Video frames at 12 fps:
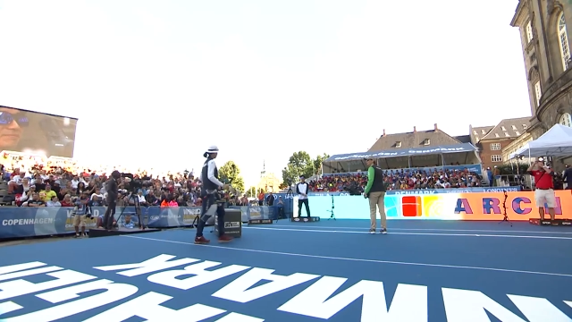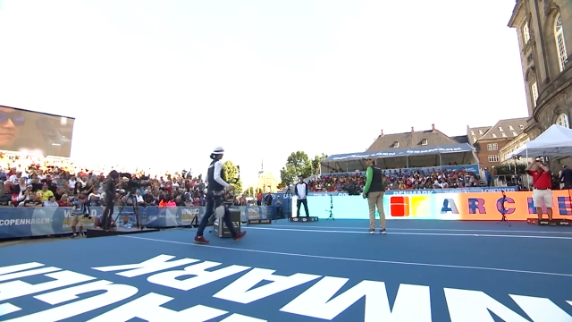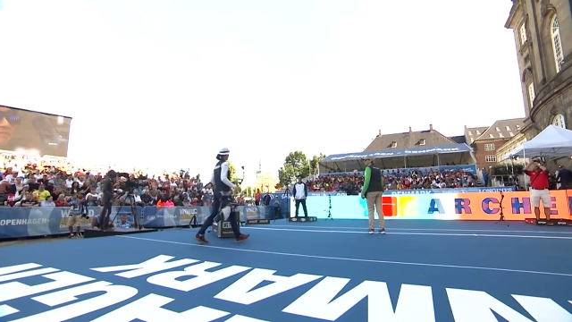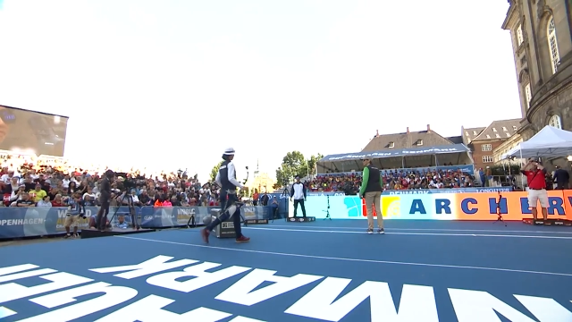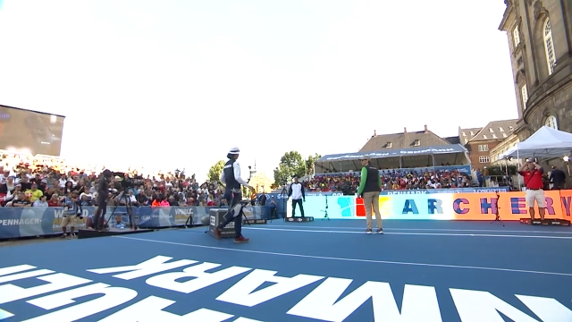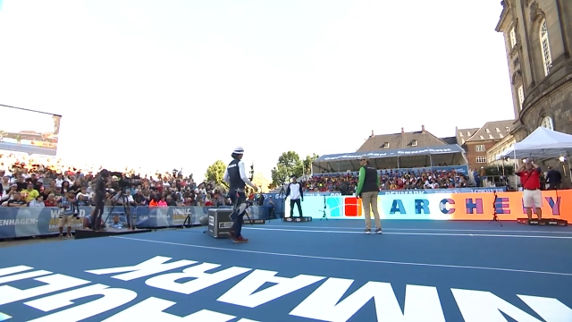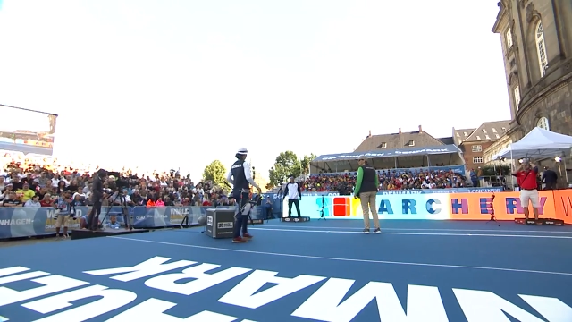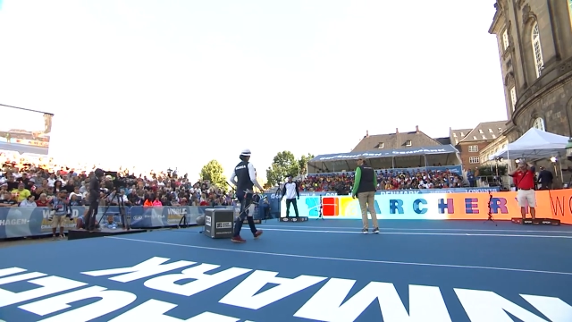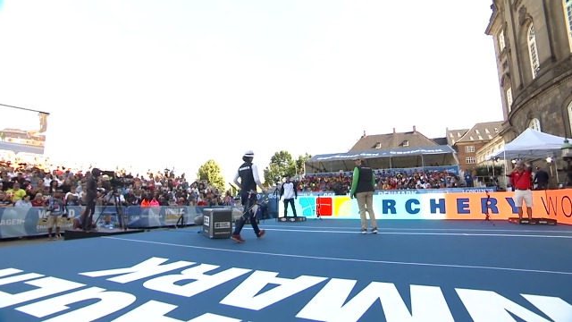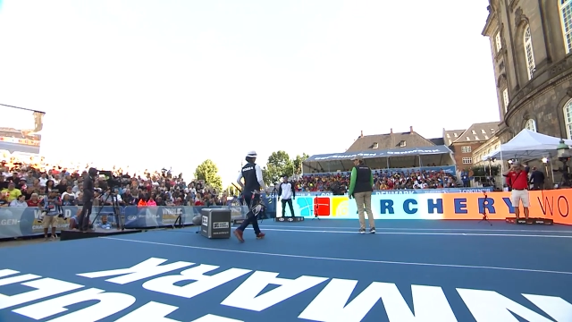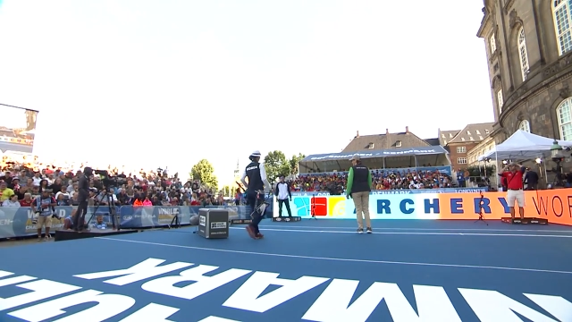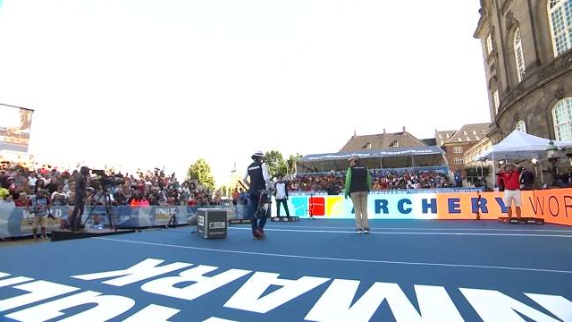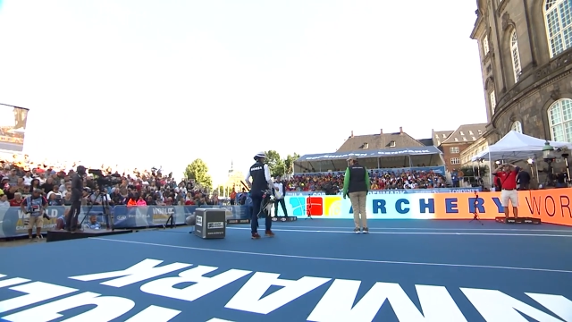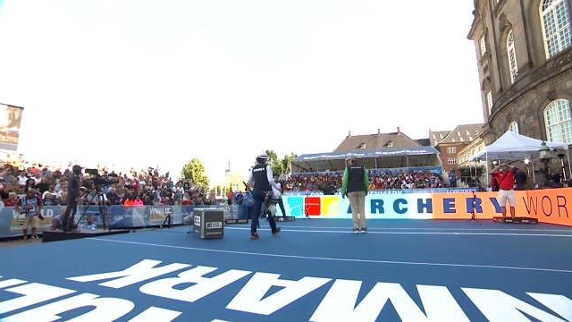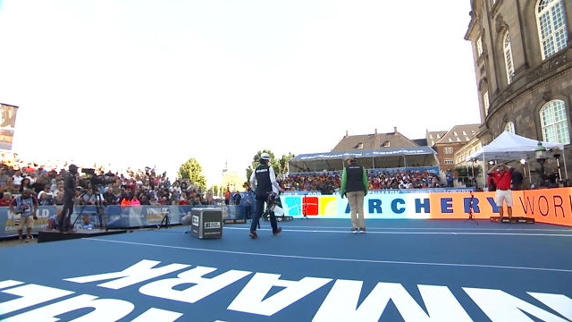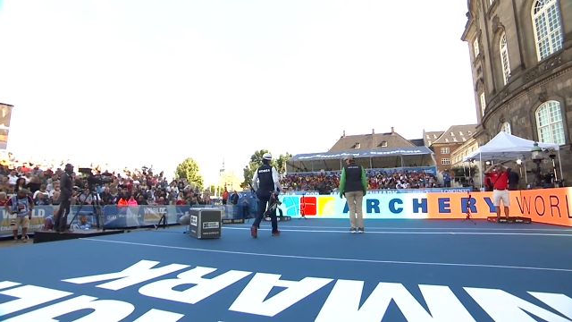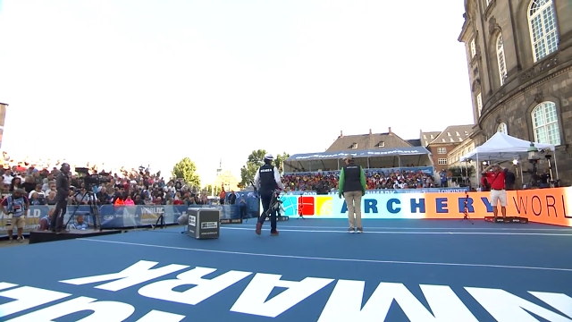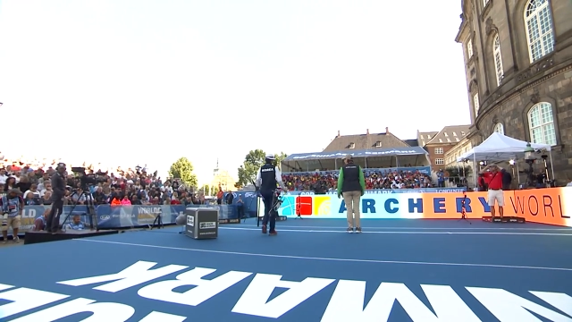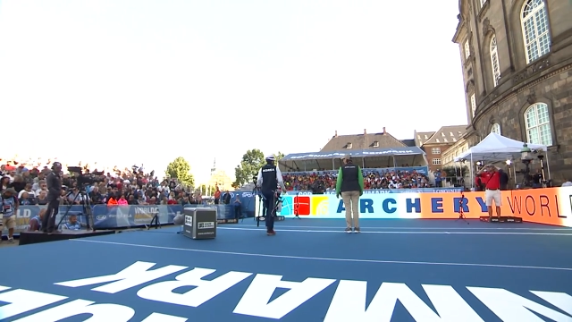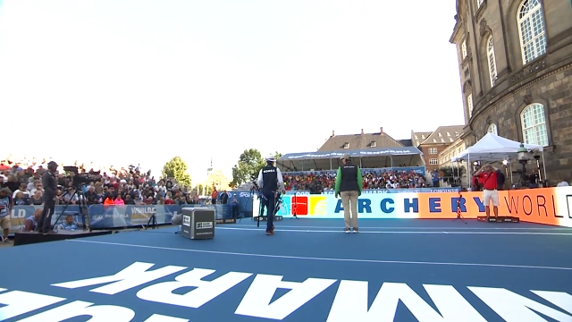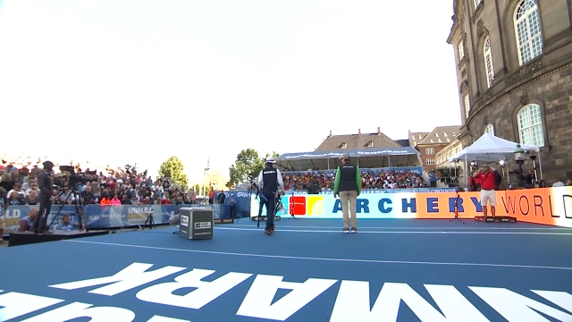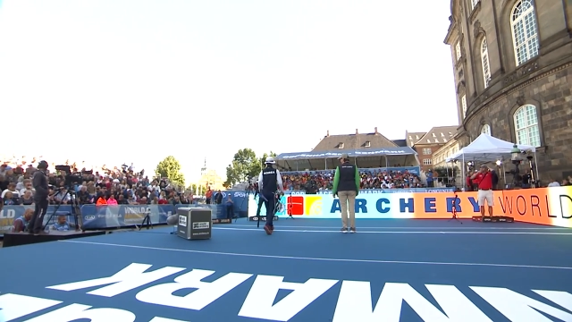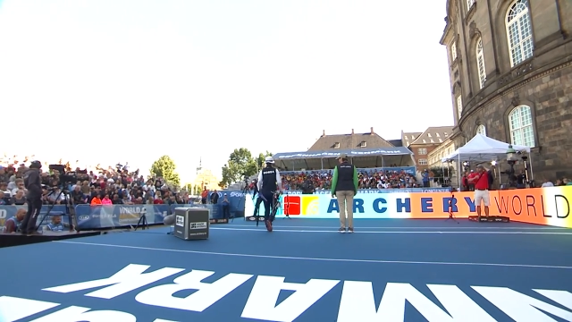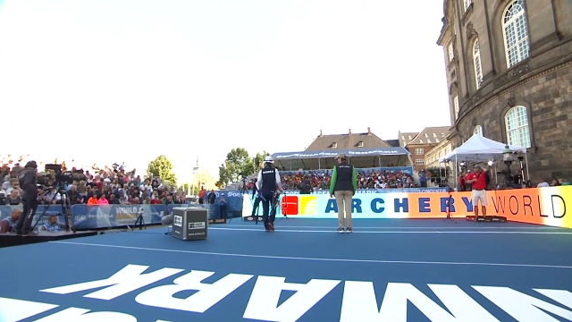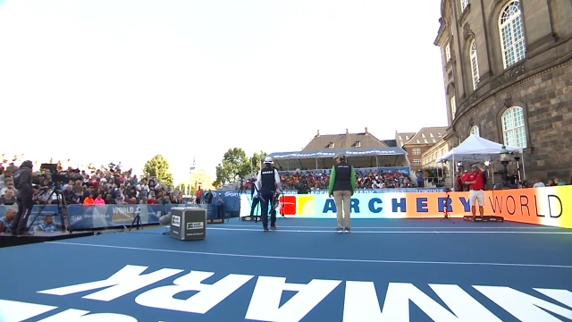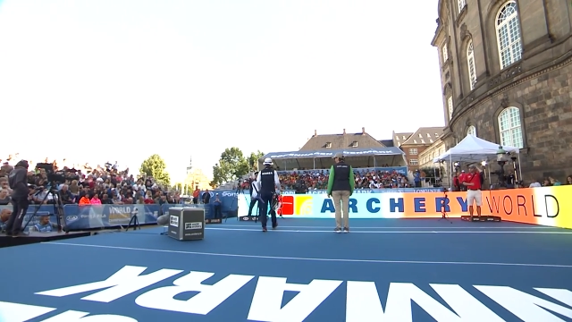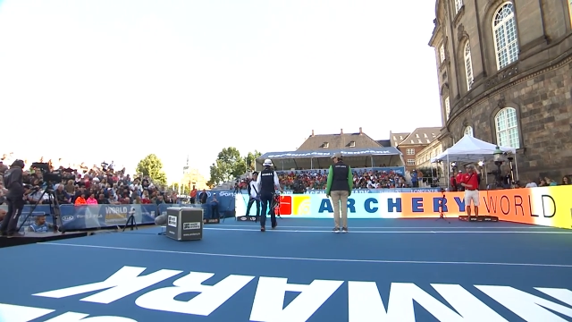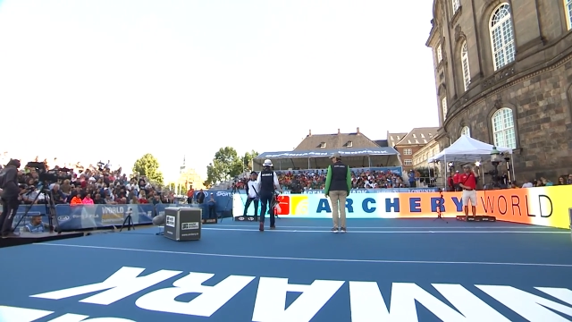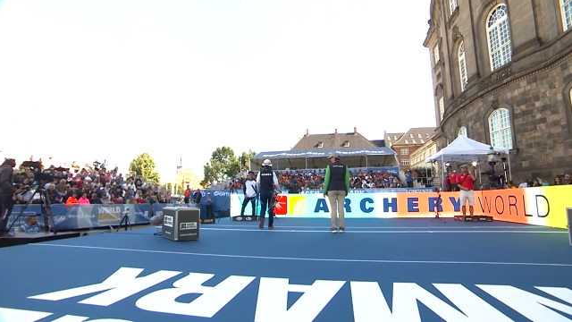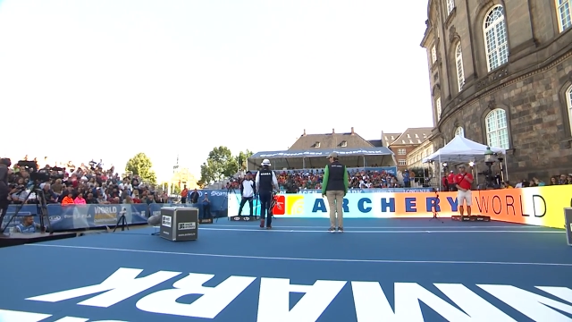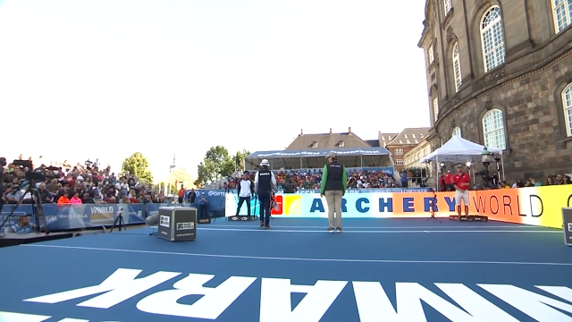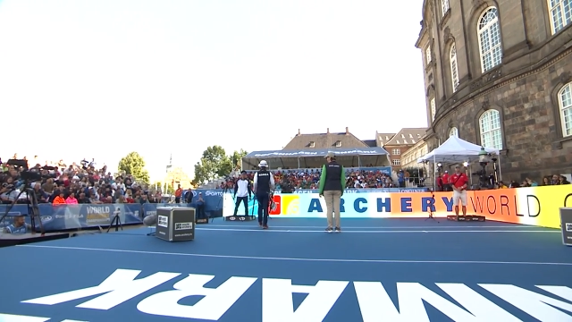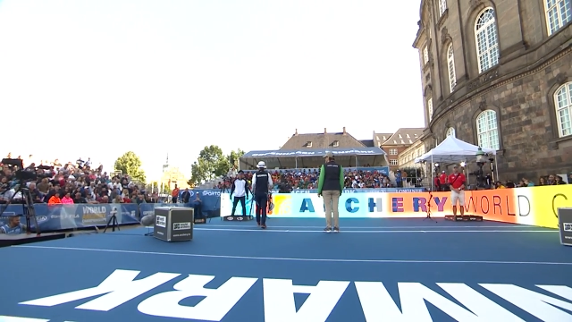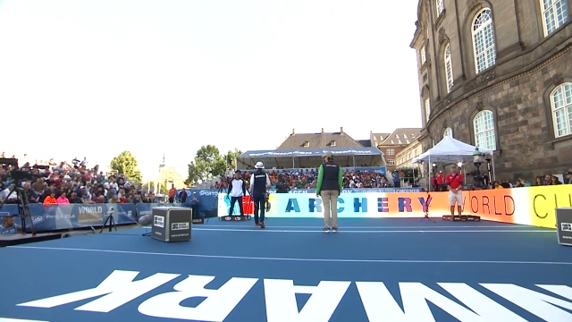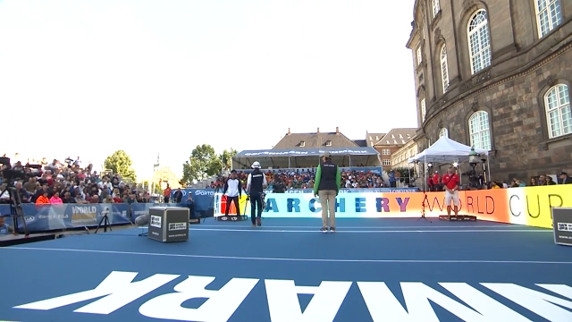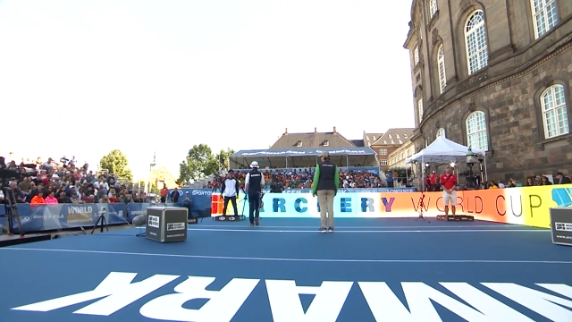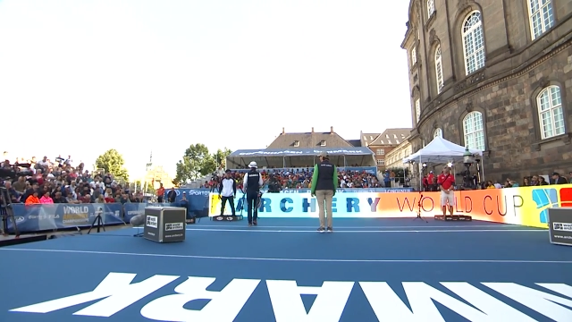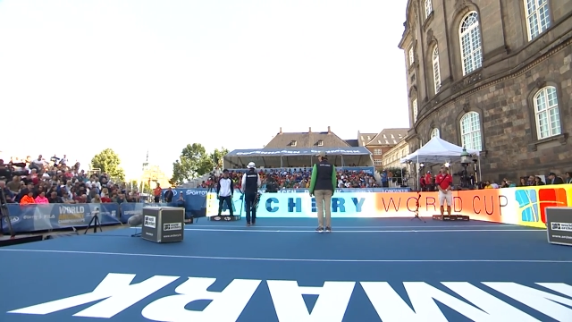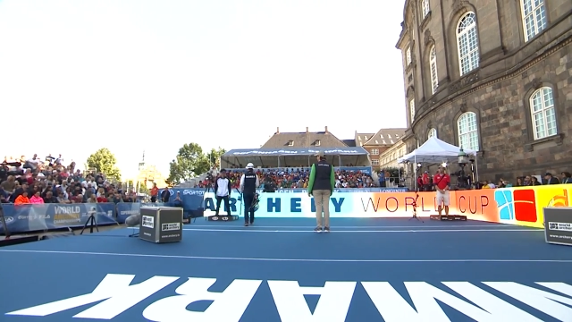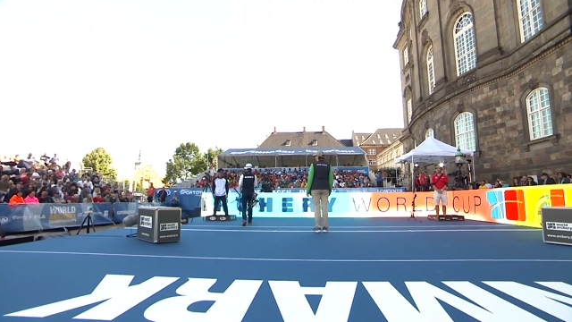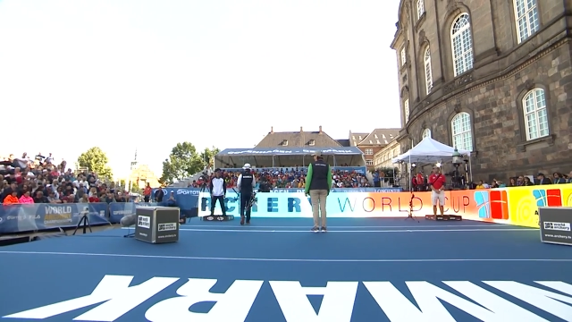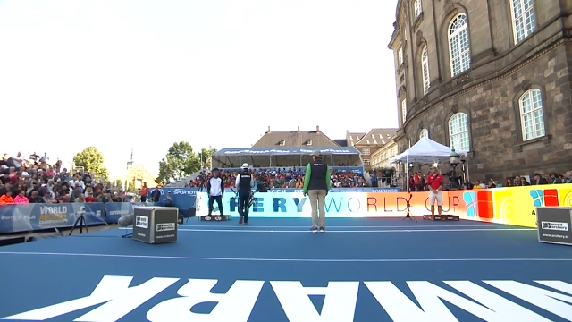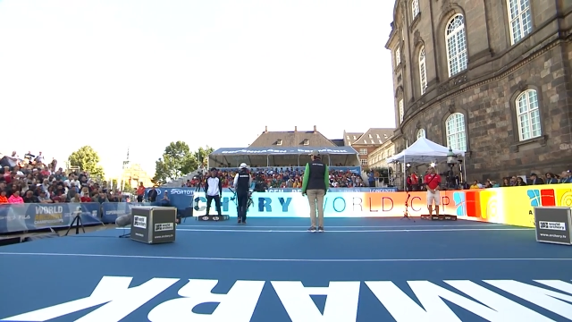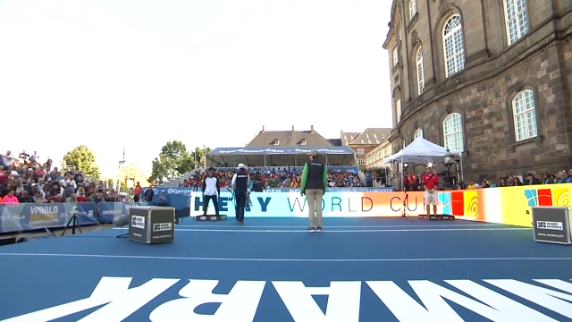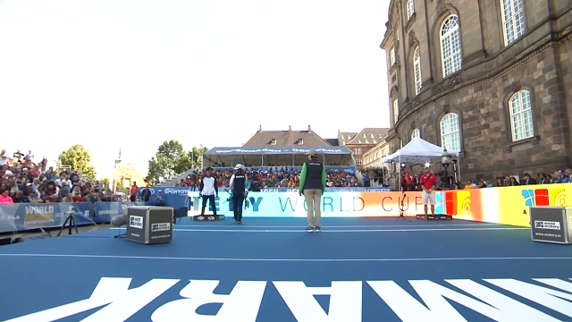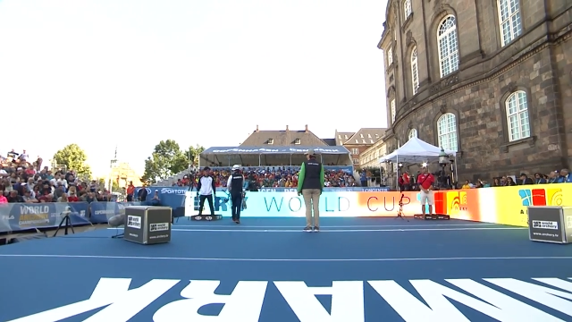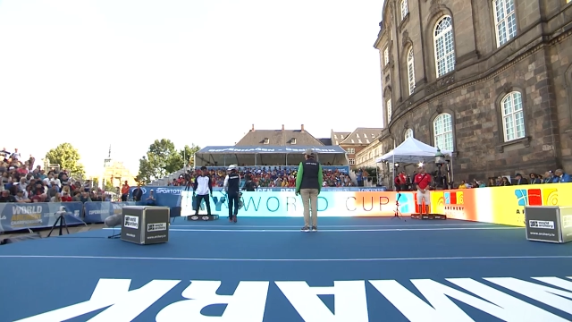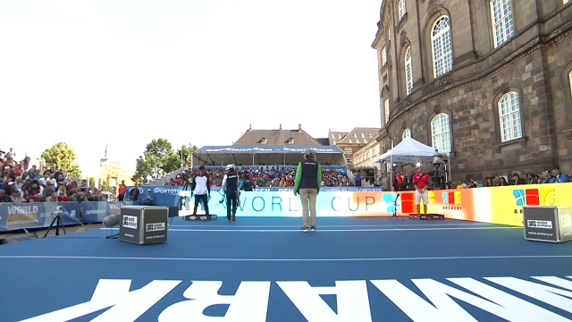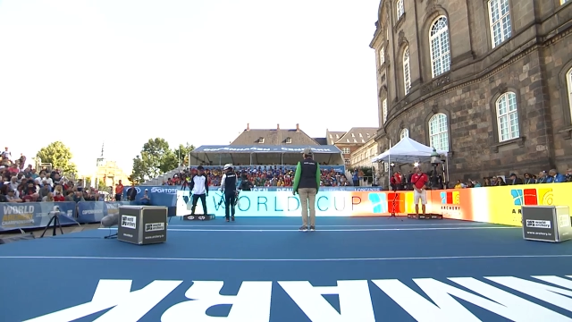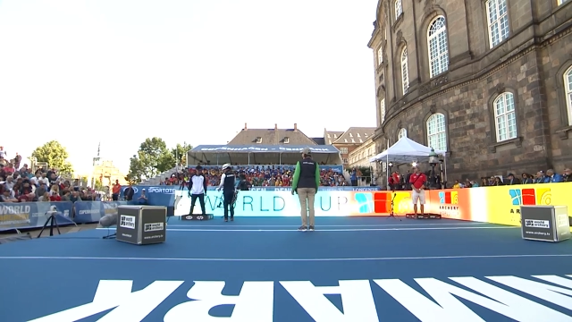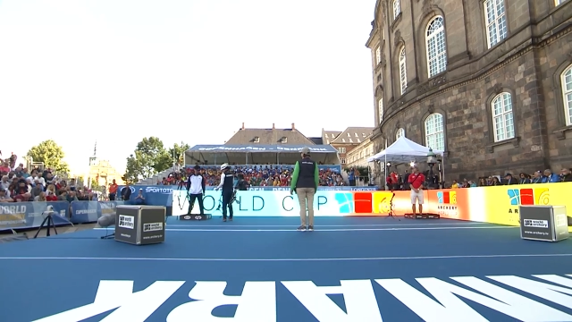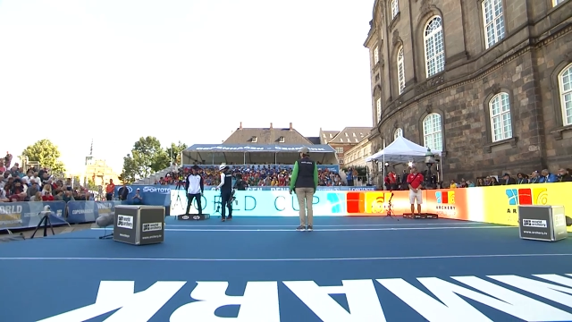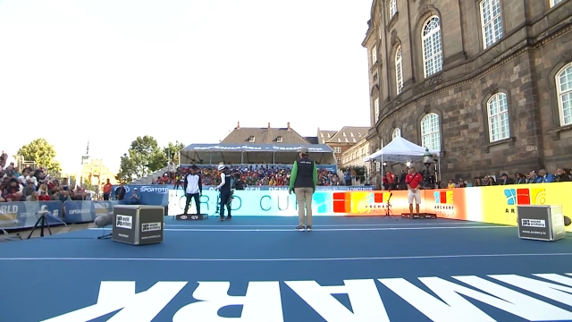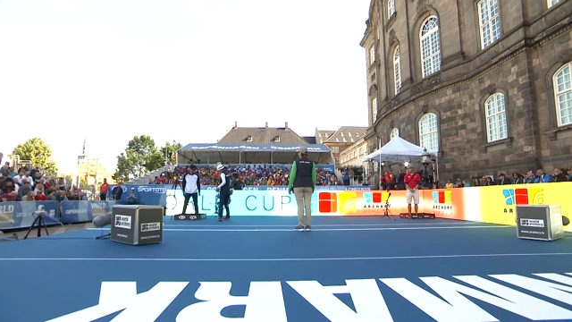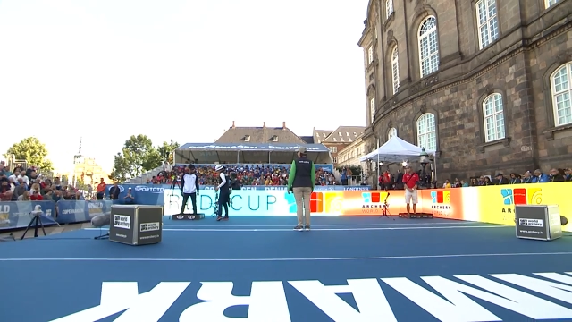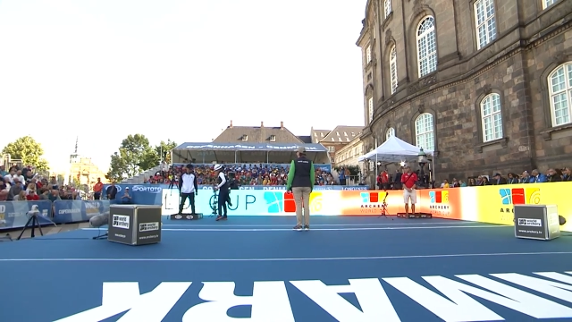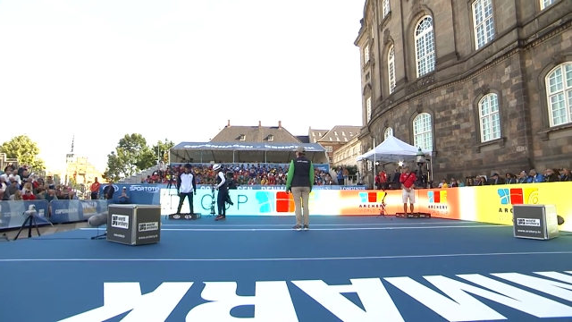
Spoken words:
No face is visible, so there are no lips to read.